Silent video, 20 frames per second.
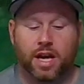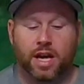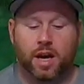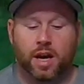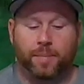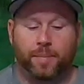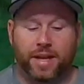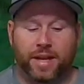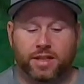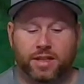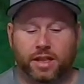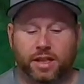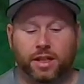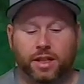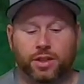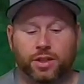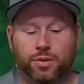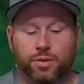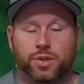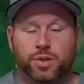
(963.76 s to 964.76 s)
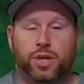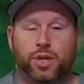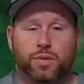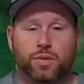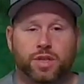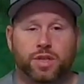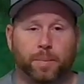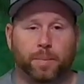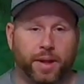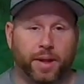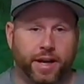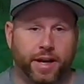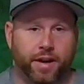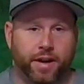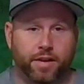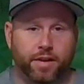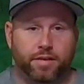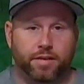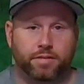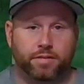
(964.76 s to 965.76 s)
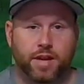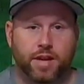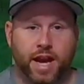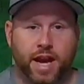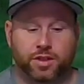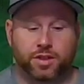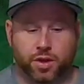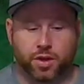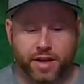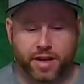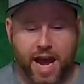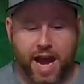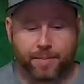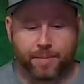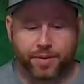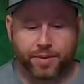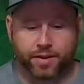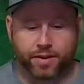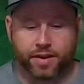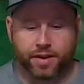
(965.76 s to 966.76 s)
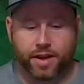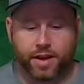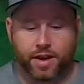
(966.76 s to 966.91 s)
basically you choose a player as your captain.